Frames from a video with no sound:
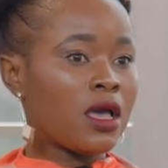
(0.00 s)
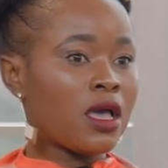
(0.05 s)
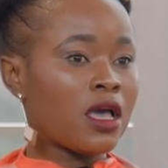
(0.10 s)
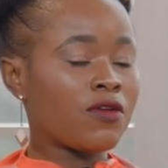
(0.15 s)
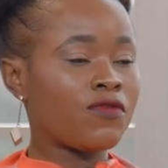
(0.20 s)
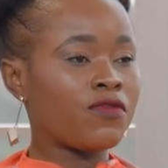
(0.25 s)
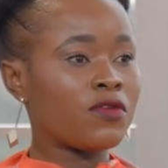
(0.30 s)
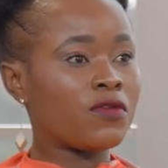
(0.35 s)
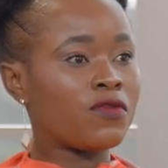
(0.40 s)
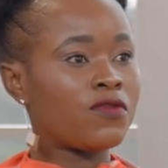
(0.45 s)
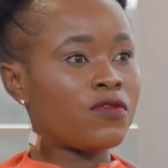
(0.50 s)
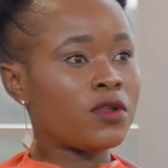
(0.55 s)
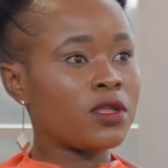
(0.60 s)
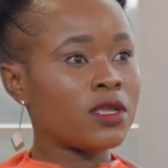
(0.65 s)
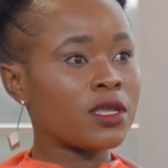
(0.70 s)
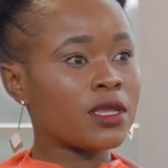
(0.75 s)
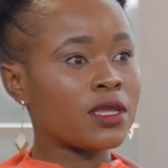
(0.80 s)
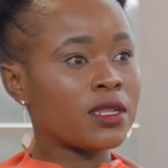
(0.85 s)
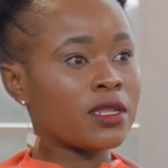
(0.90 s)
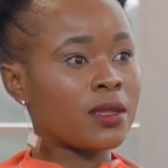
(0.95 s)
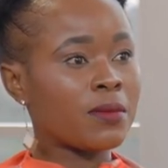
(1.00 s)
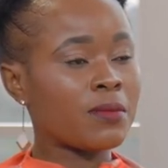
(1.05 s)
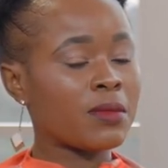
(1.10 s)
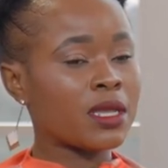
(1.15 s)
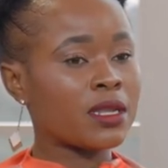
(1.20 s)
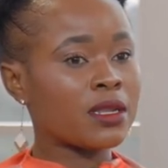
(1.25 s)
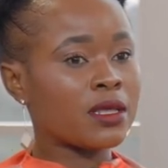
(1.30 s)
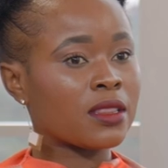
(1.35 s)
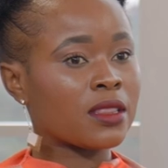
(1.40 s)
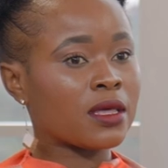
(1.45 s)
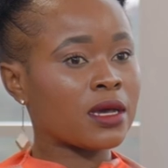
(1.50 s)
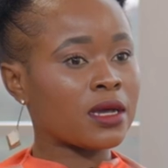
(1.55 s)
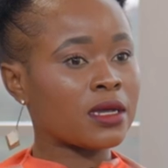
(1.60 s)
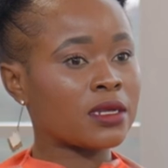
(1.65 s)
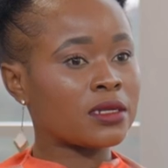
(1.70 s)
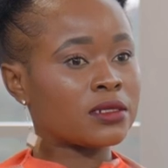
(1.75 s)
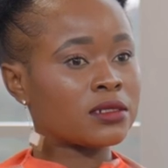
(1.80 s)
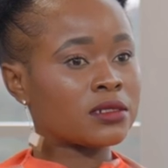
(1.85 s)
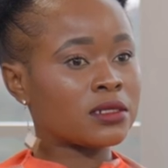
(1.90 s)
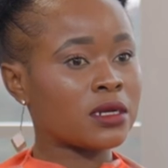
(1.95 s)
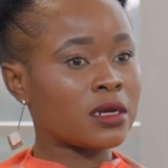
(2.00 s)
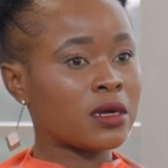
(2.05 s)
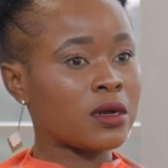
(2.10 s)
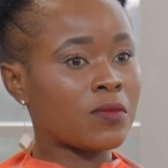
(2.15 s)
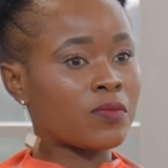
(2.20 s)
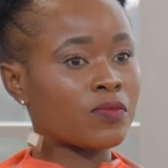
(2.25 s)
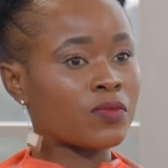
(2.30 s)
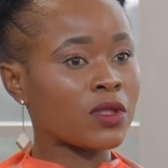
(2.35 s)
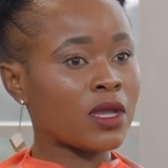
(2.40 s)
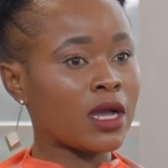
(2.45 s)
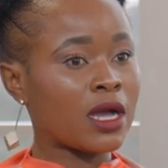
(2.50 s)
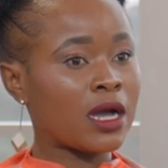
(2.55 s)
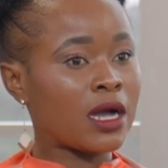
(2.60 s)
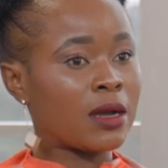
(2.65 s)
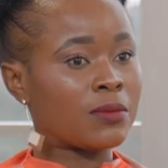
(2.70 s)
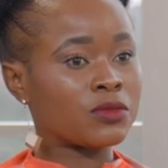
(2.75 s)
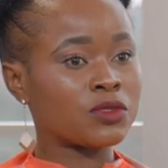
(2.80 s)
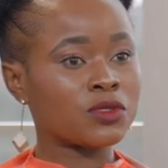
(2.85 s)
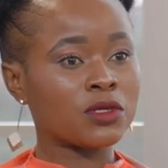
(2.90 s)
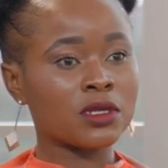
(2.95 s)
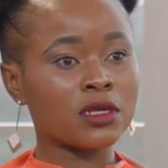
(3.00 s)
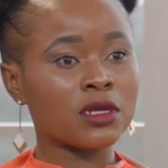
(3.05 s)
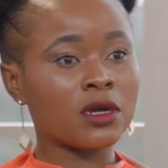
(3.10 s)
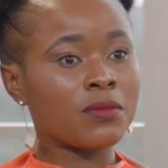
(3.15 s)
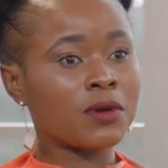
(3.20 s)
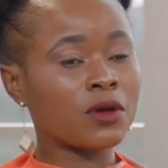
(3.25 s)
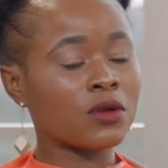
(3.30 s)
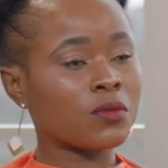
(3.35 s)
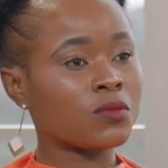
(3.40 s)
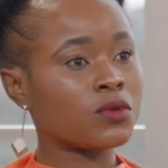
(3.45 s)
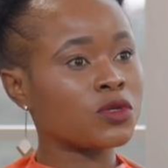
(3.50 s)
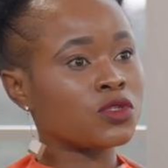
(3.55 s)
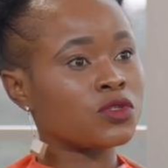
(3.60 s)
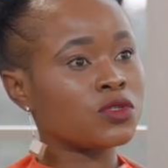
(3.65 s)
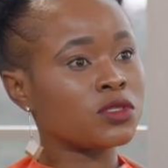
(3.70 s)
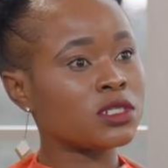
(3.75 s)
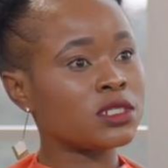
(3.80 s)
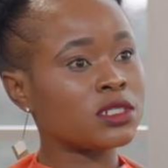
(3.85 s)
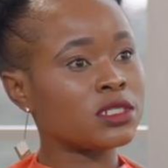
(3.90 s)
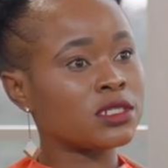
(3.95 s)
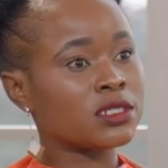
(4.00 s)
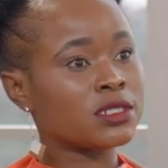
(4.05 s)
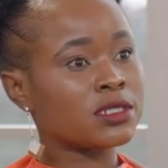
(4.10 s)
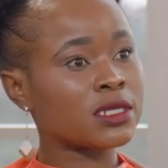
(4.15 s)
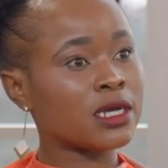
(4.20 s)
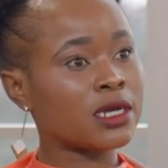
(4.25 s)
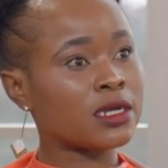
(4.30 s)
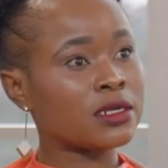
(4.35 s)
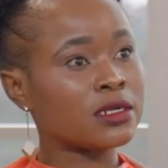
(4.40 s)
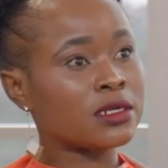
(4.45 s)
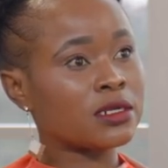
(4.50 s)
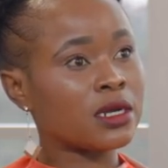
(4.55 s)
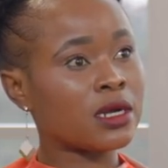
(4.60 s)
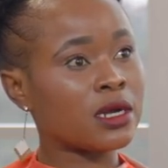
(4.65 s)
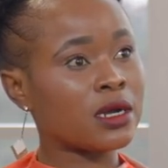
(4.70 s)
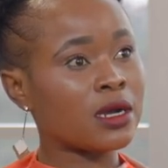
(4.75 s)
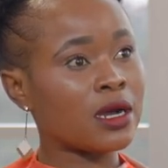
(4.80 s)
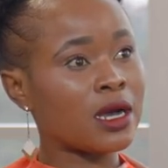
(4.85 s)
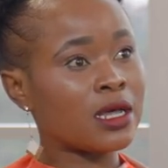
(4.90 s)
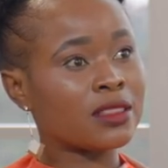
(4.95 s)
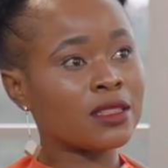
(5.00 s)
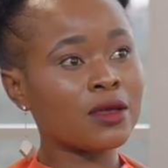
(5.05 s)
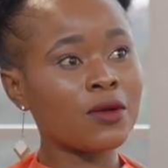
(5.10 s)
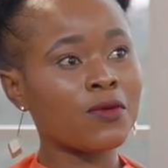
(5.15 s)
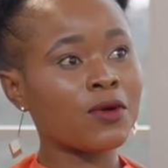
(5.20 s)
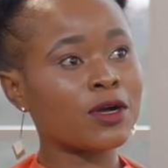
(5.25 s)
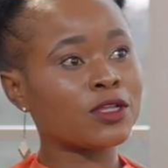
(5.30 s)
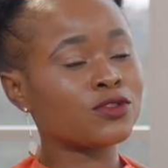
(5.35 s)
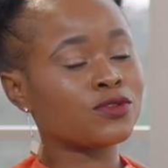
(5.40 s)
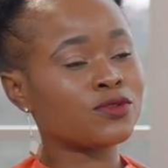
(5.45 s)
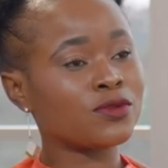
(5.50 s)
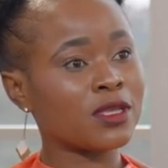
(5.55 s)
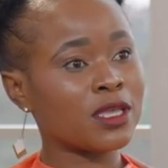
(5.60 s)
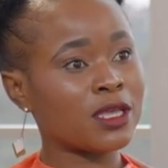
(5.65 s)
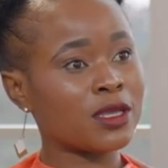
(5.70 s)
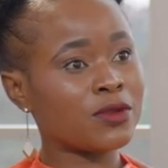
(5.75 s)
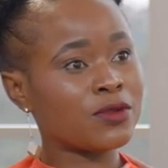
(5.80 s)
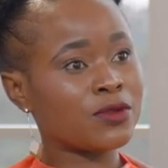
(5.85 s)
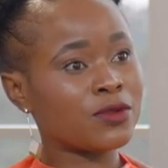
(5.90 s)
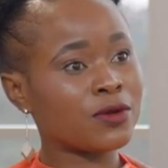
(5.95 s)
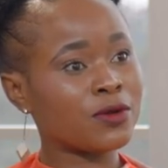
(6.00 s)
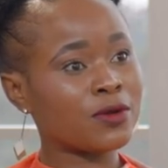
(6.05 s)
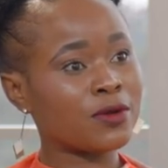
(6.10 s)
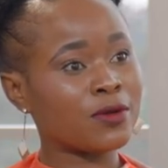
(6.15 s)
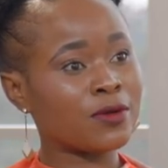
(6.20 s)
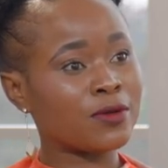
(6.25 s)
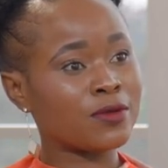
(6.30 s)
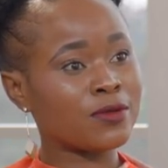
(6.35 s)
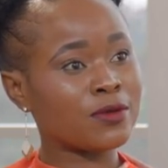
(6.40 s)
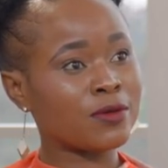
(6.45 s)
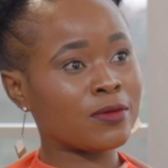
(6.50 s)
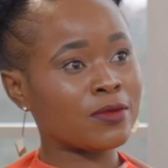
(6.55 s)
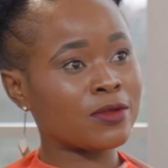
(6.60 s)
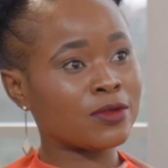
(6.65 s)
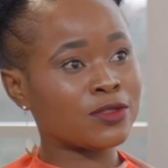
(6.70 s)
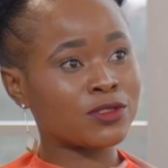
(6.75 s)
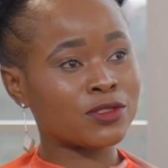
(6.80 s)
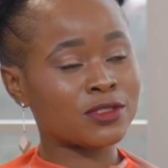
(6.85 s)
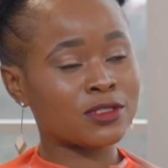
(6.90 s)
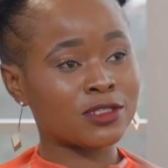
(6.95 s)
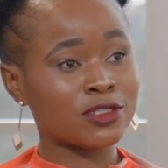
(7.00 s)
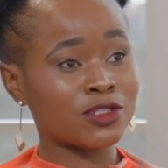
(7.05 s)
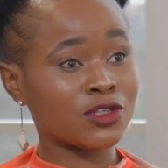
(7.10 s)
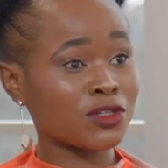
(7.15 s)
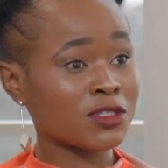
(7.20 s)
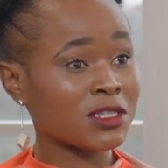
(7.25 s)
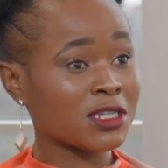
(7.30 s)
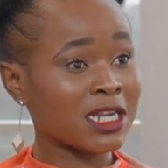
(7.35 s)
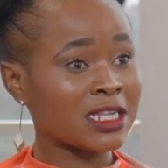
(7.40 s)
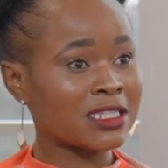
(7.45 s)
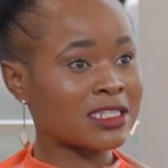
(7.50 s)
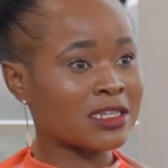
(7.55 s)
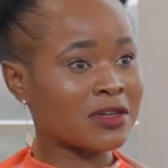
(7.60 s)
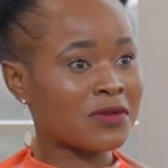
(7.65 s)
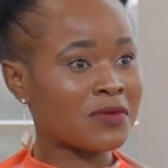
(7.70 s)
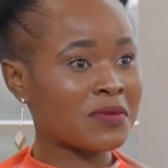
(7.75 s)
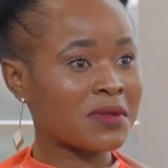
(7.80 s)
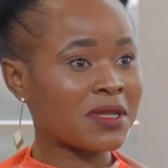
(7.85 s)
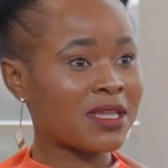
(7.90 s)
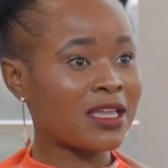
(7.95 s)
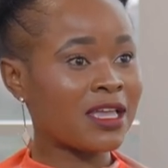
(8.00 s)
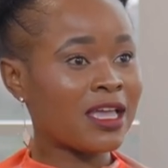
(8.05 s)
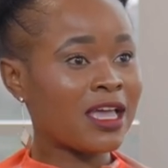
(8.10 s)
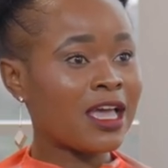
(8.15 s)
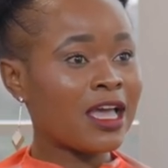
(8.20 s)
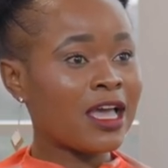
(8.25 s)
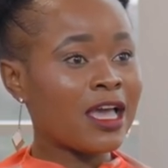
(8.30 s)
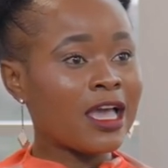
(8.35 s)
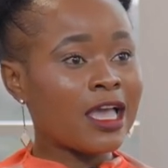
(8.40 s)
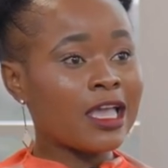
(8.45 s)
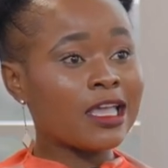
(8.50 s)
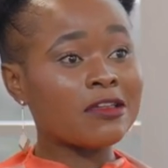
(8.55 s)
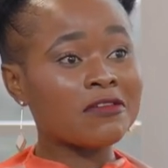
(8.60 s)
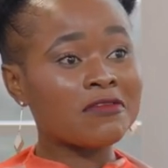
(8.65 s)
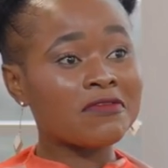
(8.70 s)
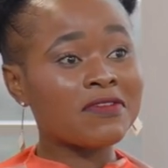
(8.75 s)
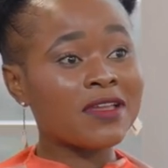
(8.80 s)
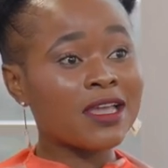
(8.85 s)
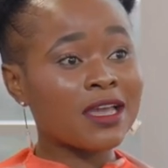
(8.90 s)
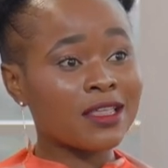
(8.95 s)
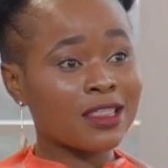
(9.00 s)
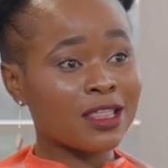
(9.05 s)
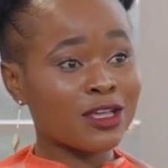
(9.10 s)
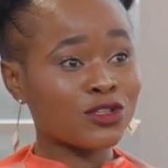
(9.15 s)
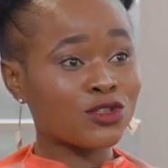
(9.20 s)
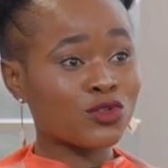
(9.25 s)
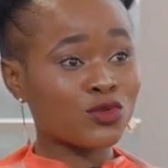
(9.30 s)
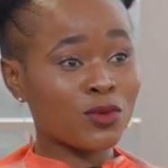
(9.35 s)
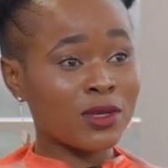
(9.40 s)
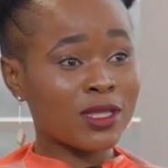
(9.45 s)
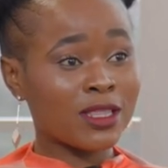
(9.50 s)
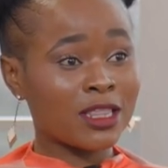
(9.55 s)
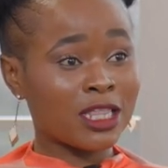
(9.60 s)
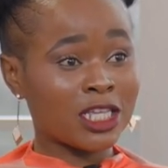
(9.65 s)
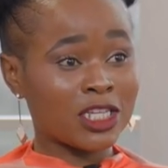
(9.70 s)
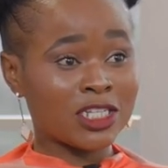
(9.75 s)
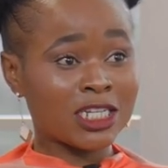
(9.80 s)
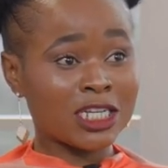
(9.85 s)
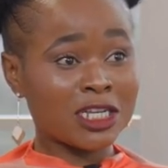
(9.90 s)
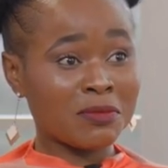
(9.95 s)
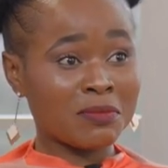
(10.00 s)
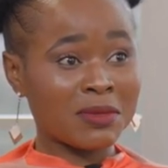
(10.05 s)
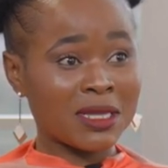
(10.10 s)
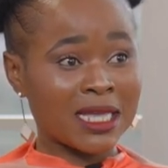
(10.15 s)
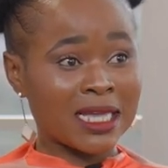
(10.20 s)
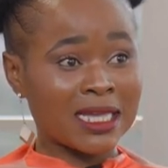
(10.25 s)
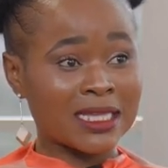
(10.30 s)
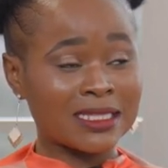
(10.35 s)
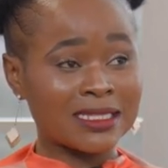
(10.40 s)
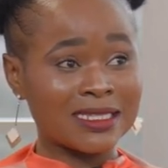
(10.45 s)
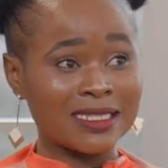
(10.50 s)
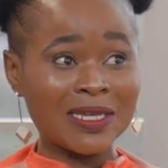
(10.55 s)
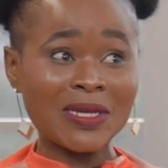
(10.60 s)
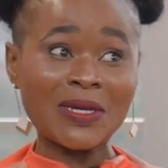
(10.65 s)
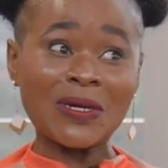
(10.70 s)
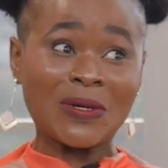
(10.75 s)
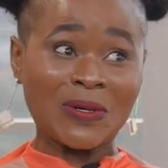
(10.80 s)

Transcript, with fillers: A fulfilling in a manner that um, I, I'm talking about opportunities that uh, I think once you get your, your, your doctoral degree, in fact, that's when the journey begins.